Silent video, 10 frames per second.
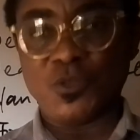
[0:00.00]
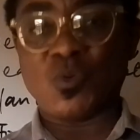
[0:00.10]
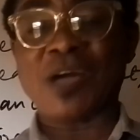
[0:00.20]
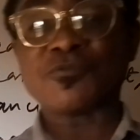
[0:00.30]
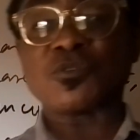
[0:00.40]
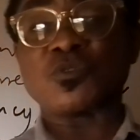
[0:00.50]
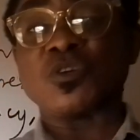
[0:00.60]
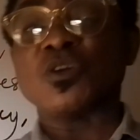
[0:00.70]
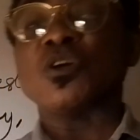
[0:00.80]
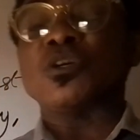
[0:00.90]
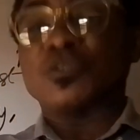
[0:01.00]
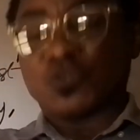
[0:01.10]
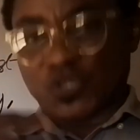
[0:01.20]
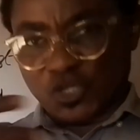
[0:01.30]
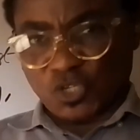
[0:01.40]
You have to
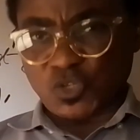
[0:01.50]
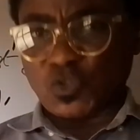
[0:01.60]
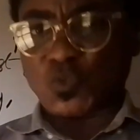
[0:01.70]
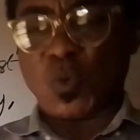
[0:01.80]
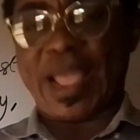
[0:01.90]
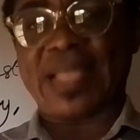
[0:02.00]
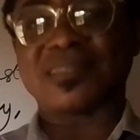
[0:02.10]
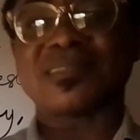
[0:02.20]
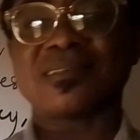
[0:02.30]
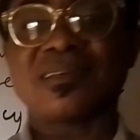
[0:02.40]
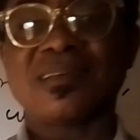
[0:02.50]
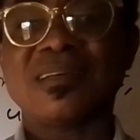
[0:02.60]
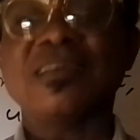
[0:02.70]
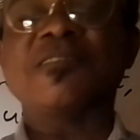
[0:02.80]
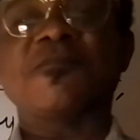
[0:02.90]
choose words
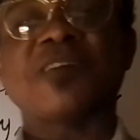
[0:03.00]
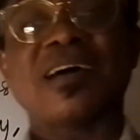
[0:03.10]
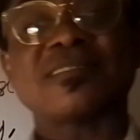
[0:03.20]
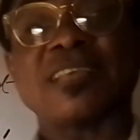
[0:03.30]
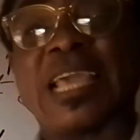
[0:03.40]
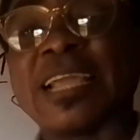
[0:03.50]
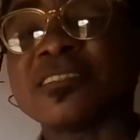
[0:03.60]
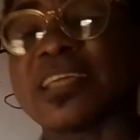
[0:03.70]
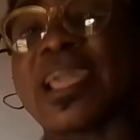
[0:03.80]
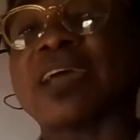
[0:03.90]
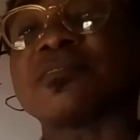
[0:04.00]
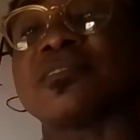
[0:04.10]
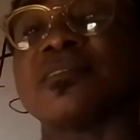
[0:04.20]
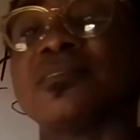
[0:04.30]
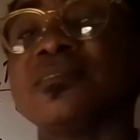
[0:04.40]
that
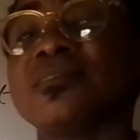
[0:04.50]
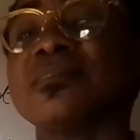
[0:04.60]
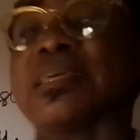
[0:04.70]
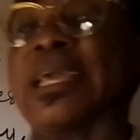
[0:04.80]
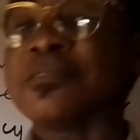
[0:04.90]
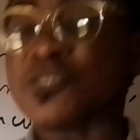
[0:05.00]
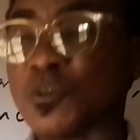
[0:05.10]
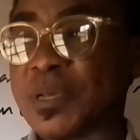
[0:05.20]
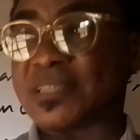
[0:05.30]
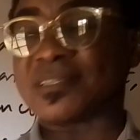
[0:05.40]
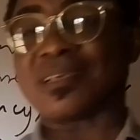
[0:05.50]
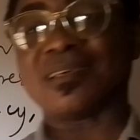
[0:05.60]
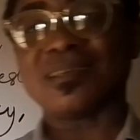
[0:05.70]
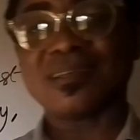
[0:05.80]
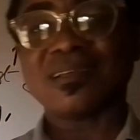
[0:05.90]
indicate the
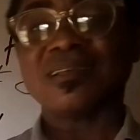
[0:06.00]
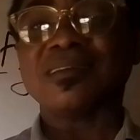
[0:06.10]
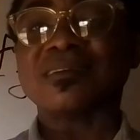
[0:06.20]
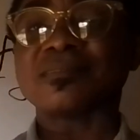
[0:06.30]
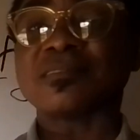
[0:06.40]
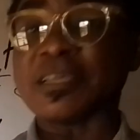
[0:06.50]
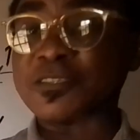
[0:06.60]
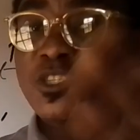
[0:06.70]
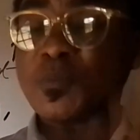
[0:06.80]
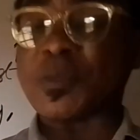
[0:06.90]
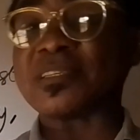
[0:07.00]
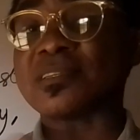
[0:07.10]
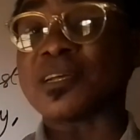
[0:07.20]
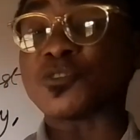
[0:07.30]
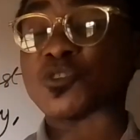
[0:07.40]
intimacy
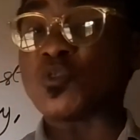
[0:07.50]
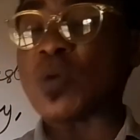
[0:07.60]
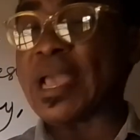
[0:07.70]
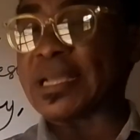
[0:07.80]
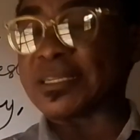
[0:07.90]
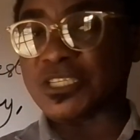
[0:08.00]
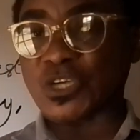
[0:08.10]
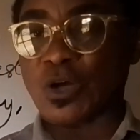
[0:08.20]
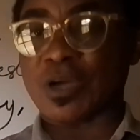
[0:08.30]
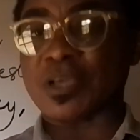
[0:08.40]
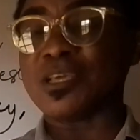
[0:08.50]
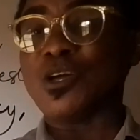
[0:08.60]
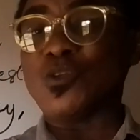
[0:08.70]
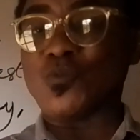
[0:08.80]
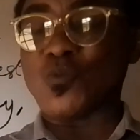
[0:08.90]
that you enjoy
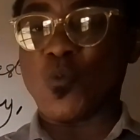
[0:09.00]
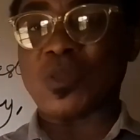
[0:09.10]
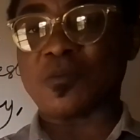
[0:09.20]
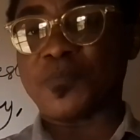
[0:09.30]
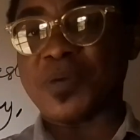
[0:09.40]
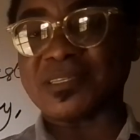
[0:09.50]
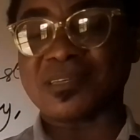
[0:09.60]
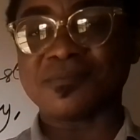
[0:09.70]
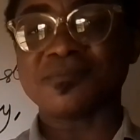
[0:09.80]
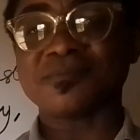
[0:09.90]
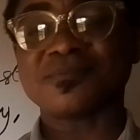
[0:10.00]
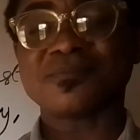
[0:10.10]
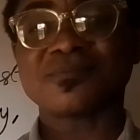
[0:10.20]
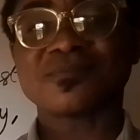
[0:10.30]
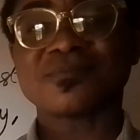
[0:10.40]
with the person
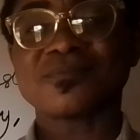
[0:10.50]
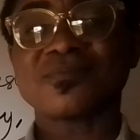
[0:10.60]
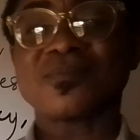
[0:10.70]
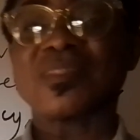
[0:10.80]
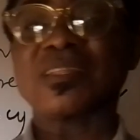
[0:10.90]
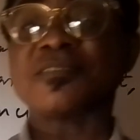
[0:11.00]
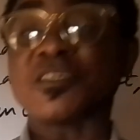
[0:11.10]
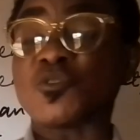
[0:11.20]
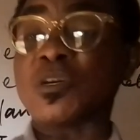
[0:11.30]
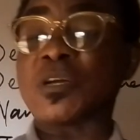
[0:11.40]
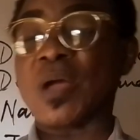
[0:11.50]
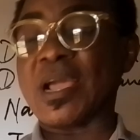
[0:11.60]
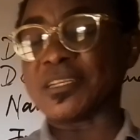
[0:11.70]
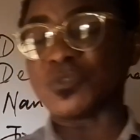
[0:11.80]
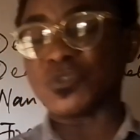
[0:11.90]
that you are
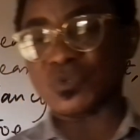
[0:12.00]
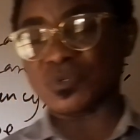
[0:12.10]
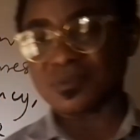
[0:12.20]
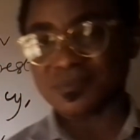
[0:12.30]
writing to.